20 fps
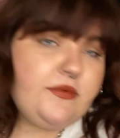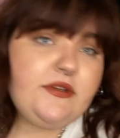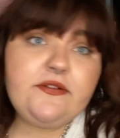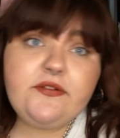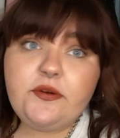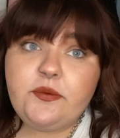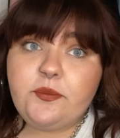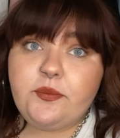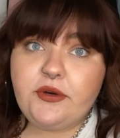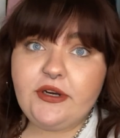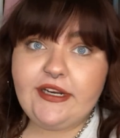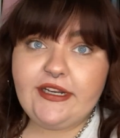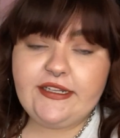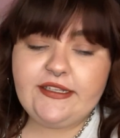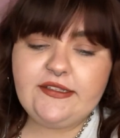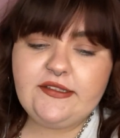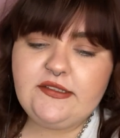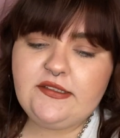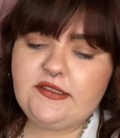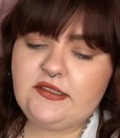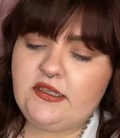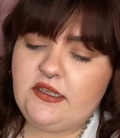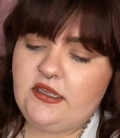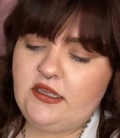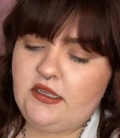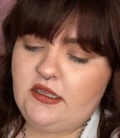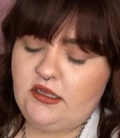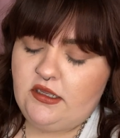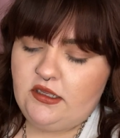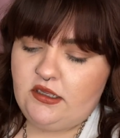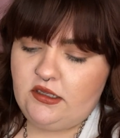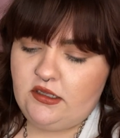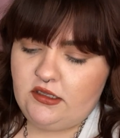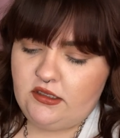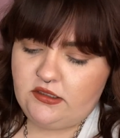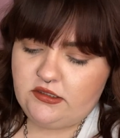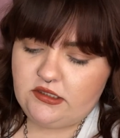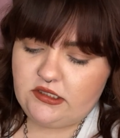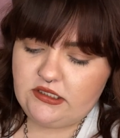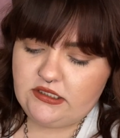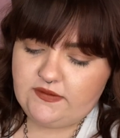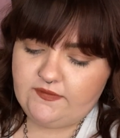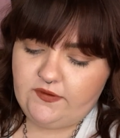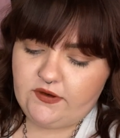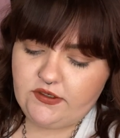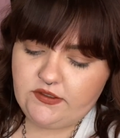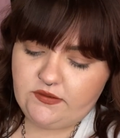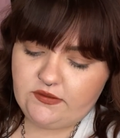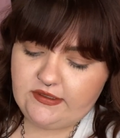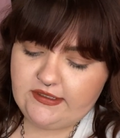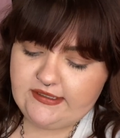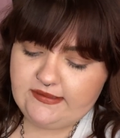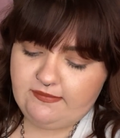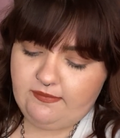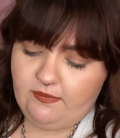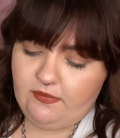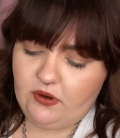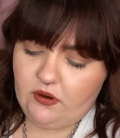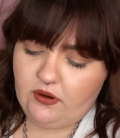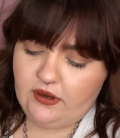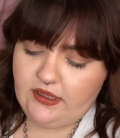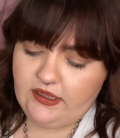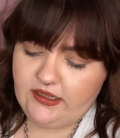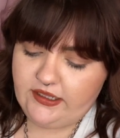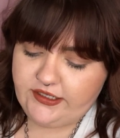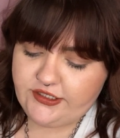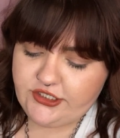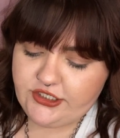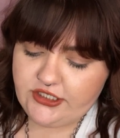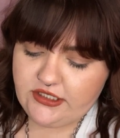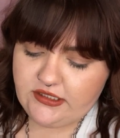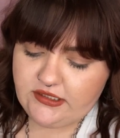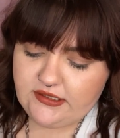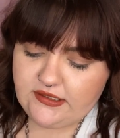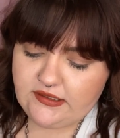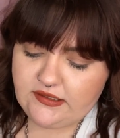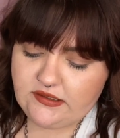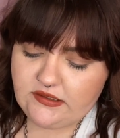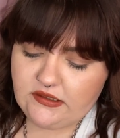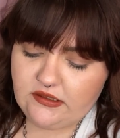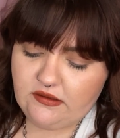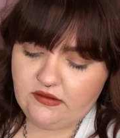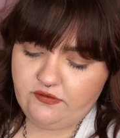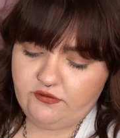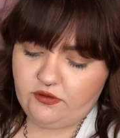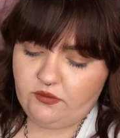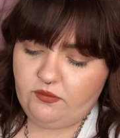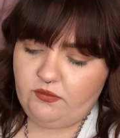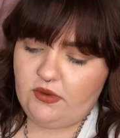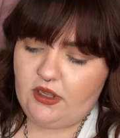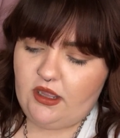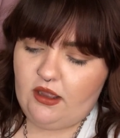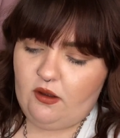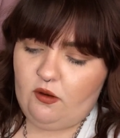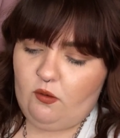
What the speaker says: different brands. So this first one is Mochalicious from